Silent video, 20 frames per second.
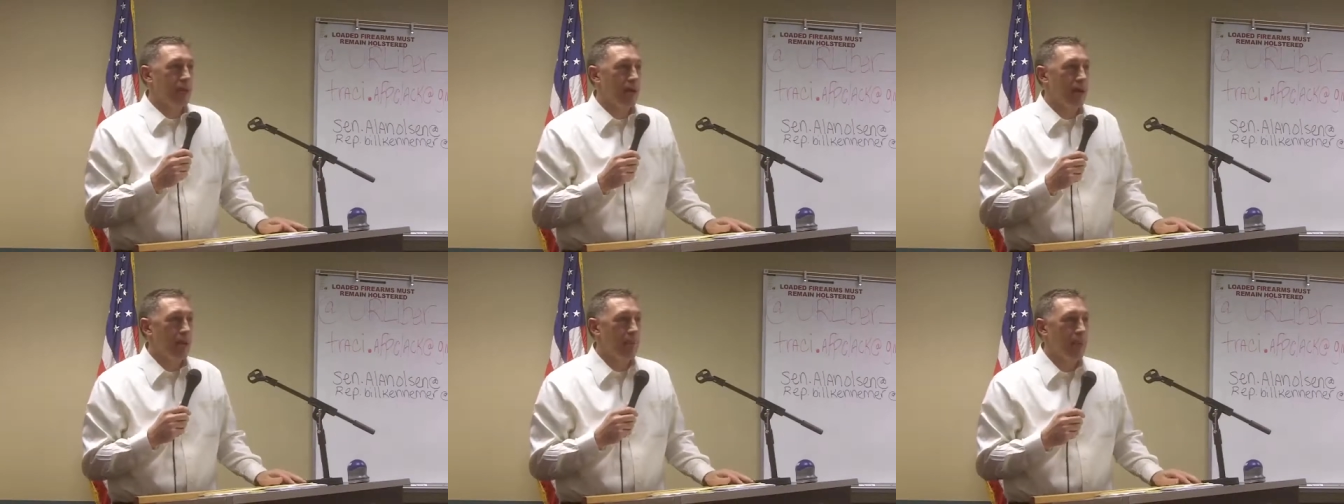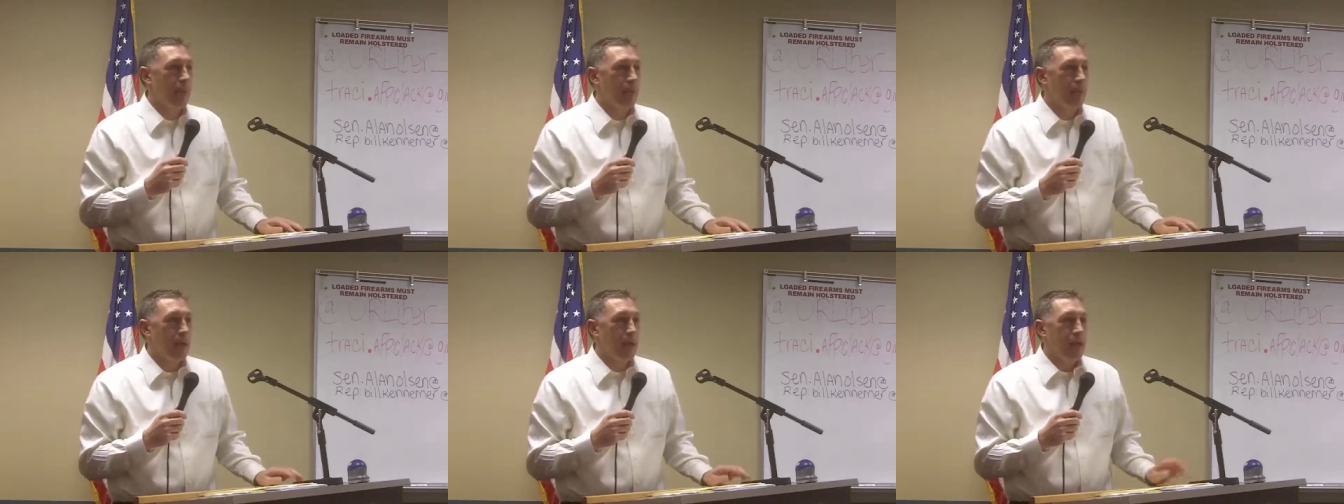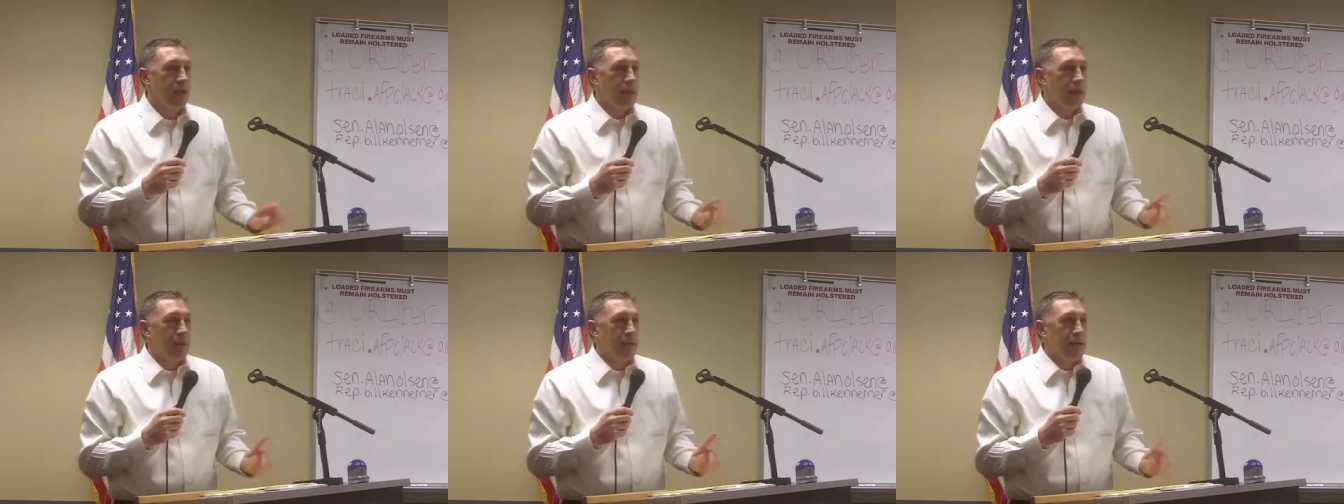Uh,
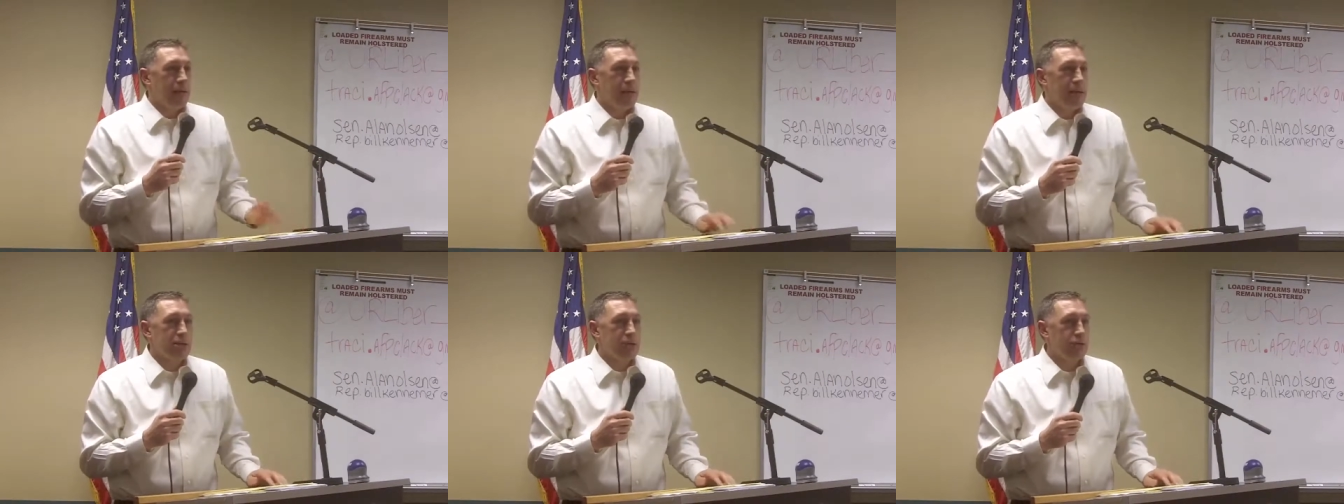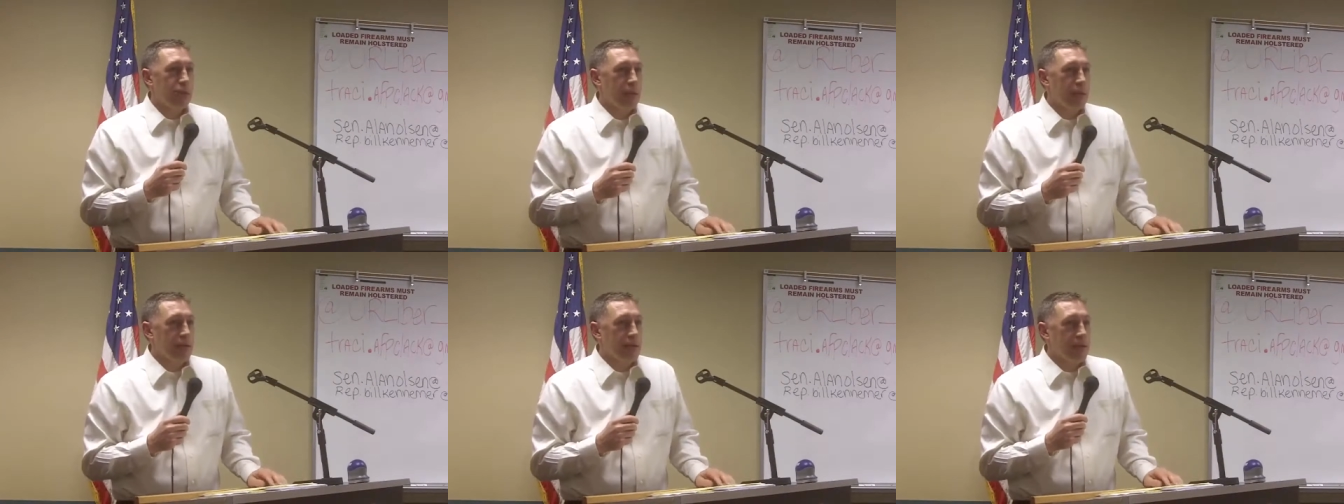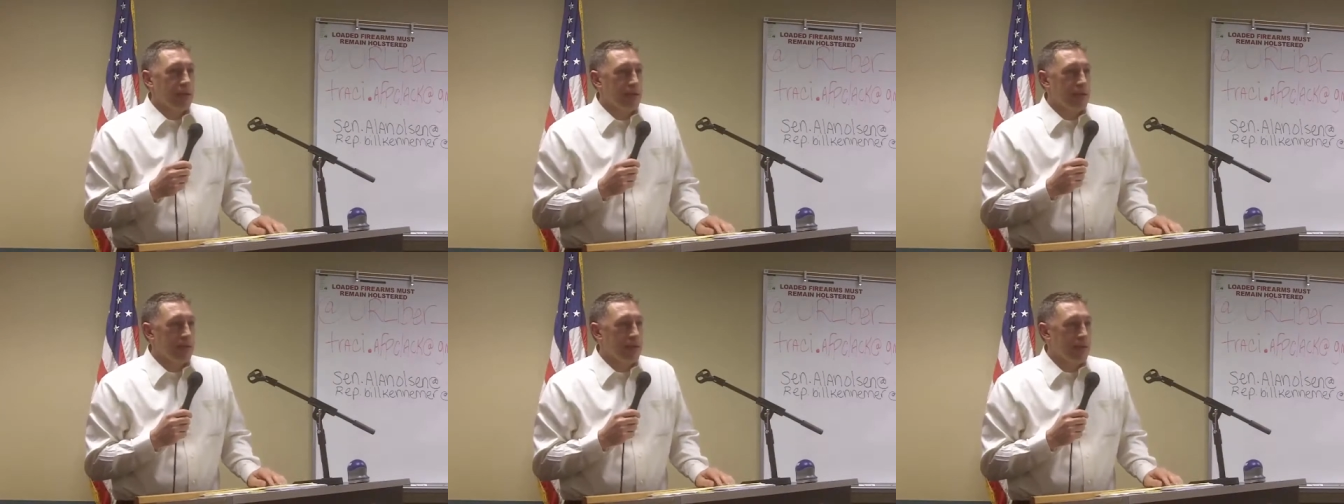that's one of
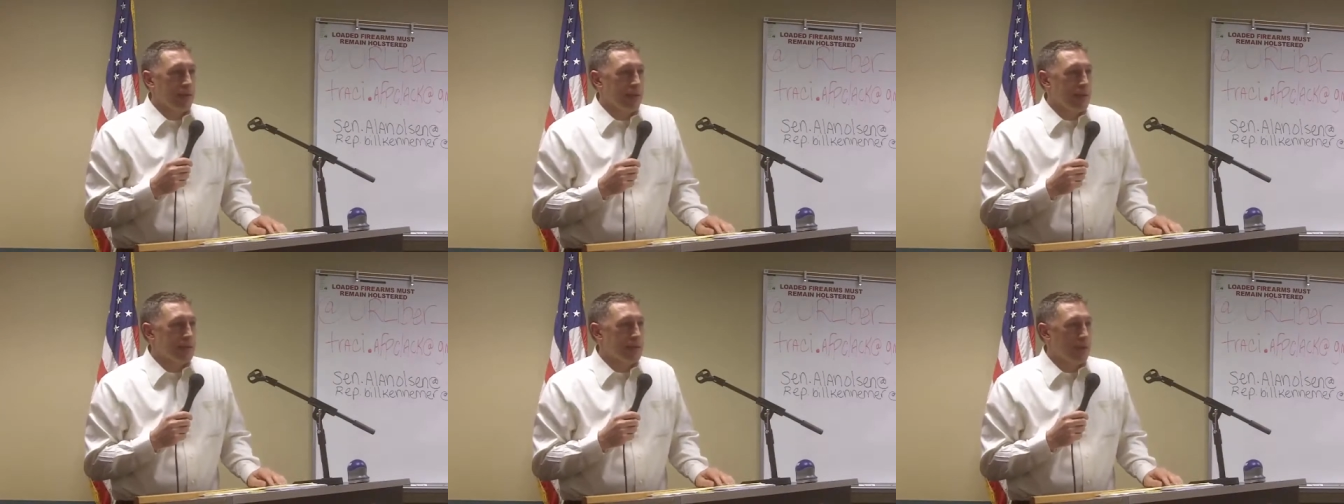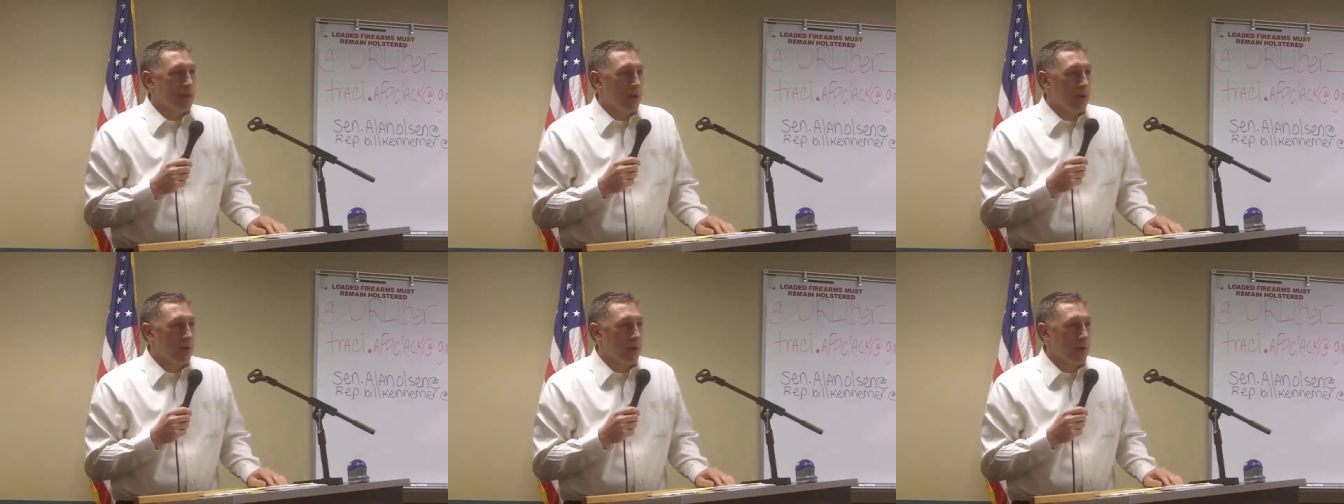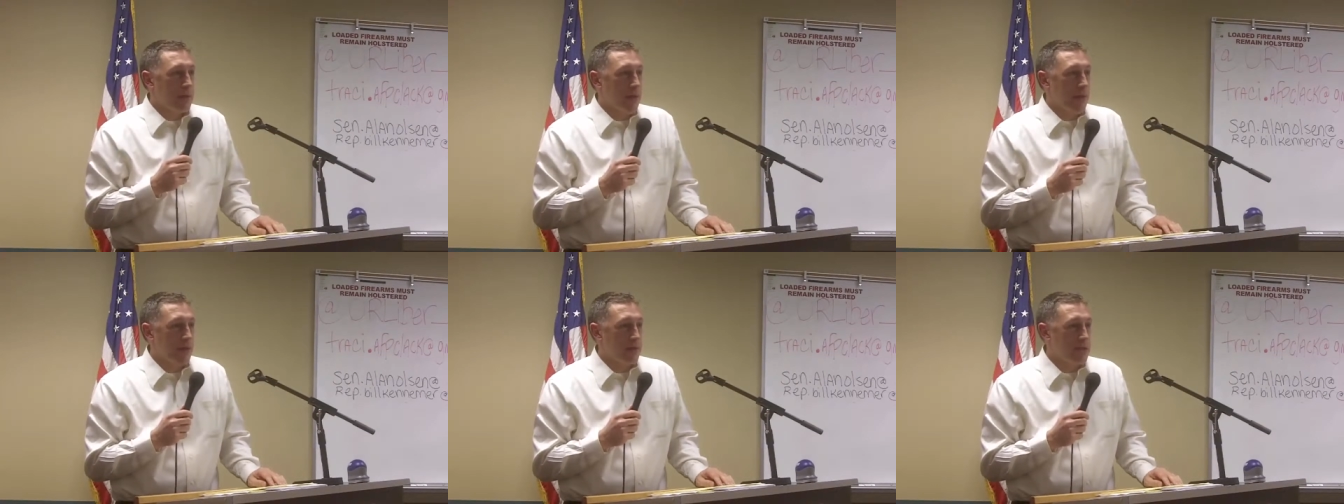the key things here
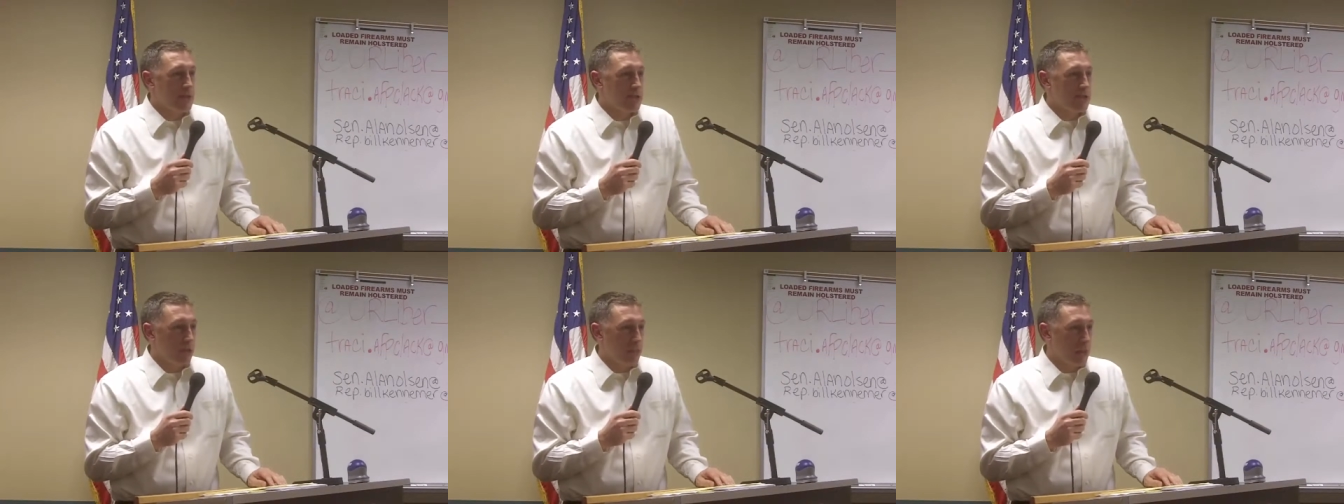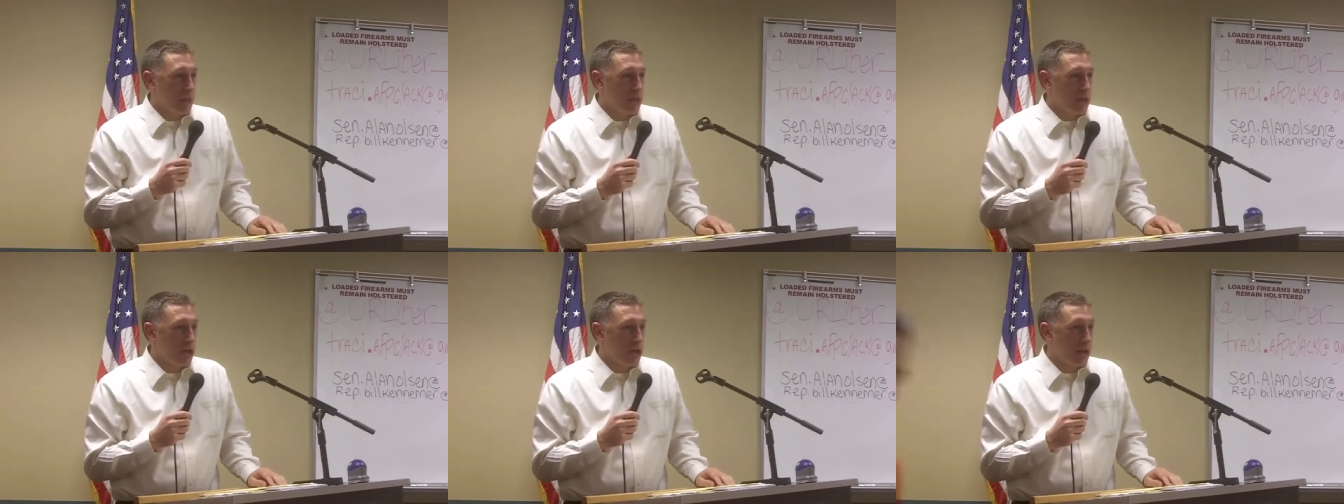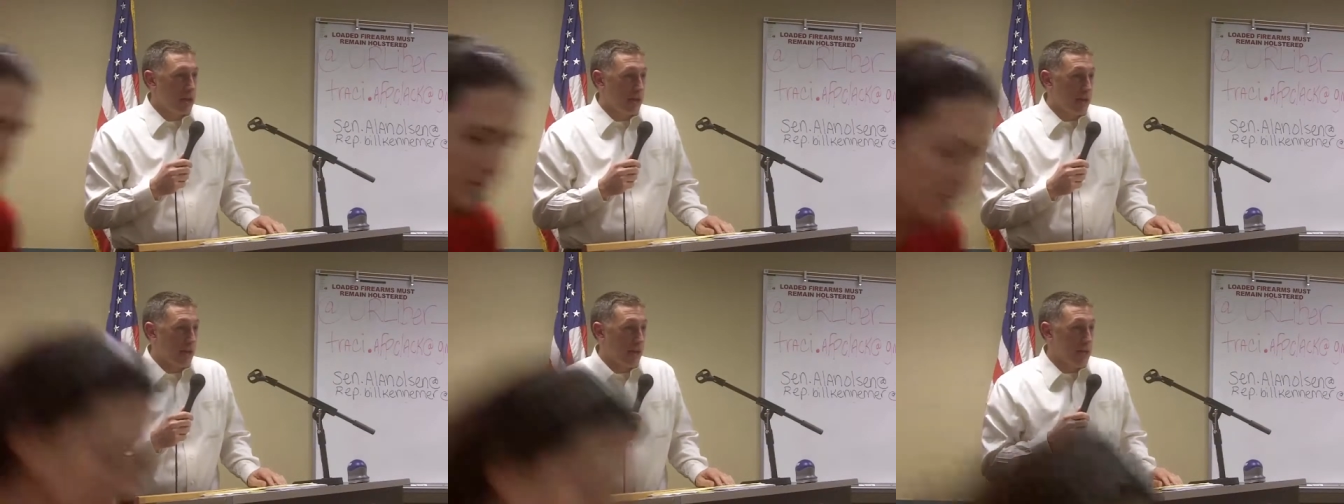with having so many
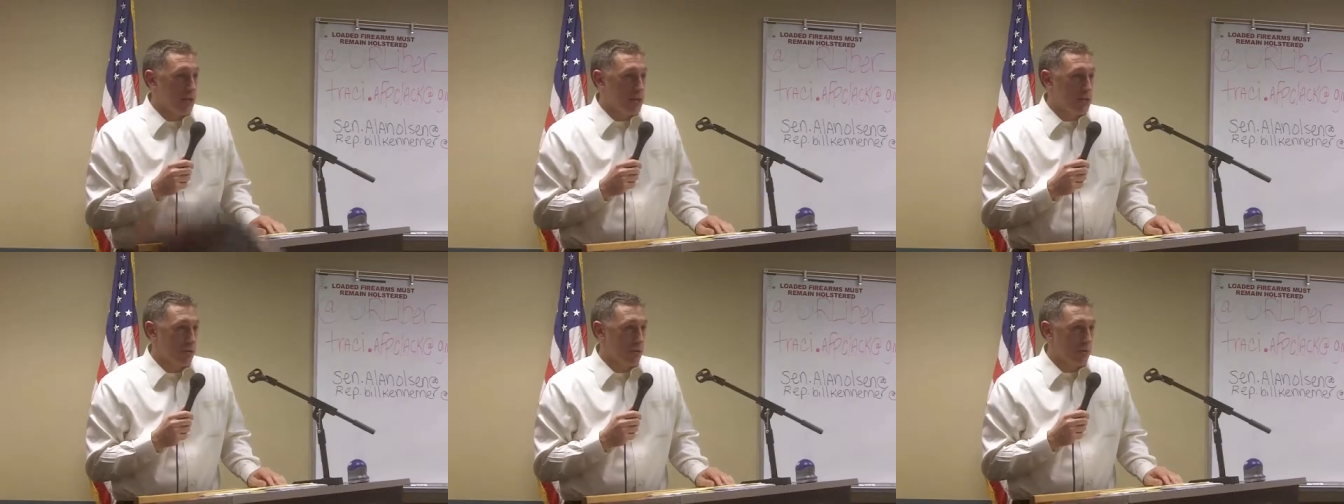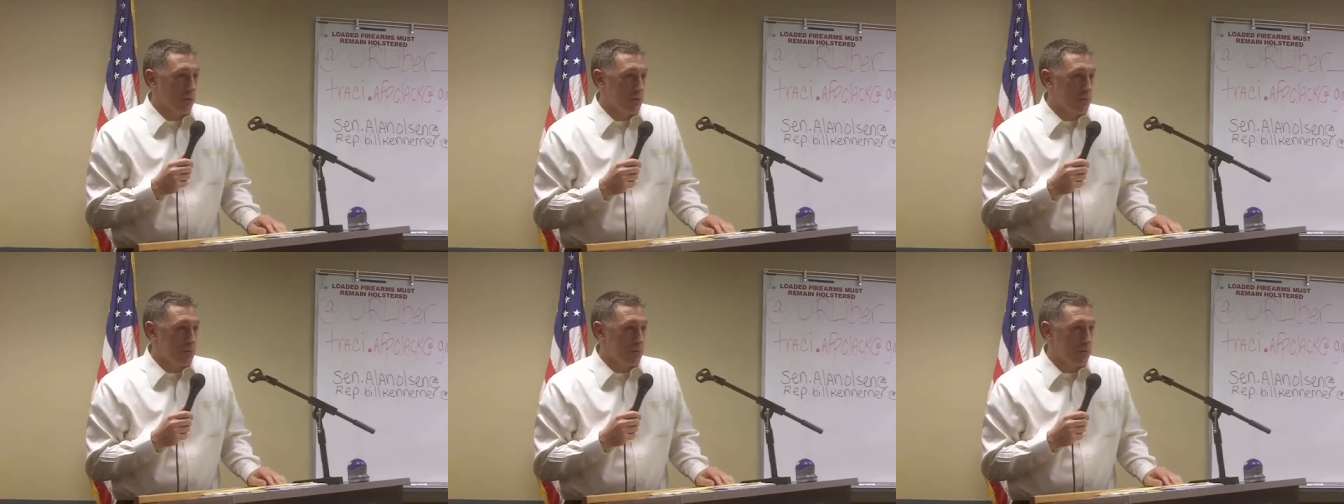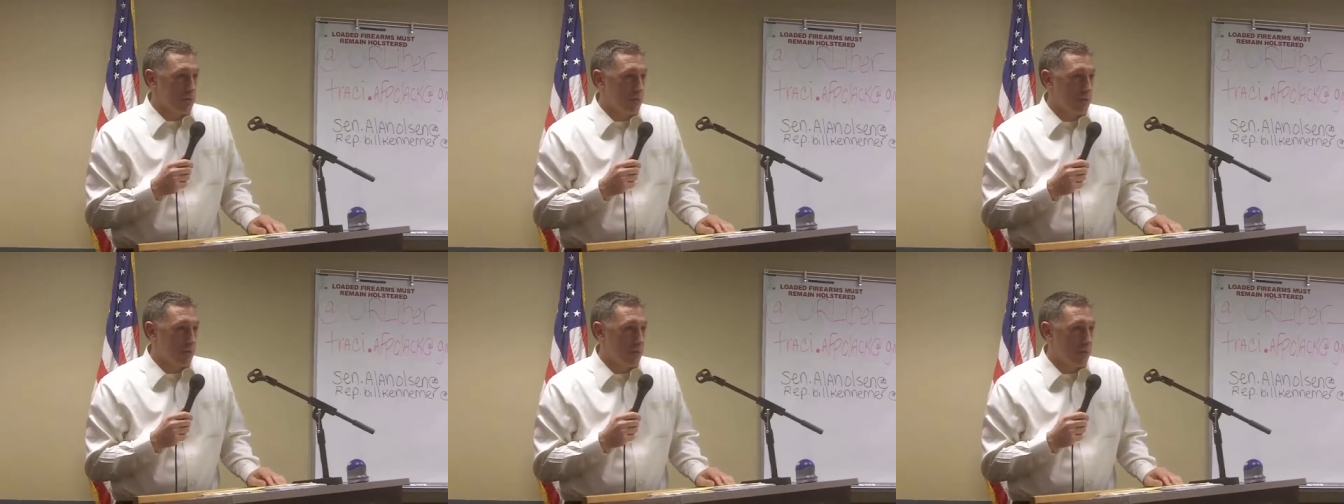good alliance groups.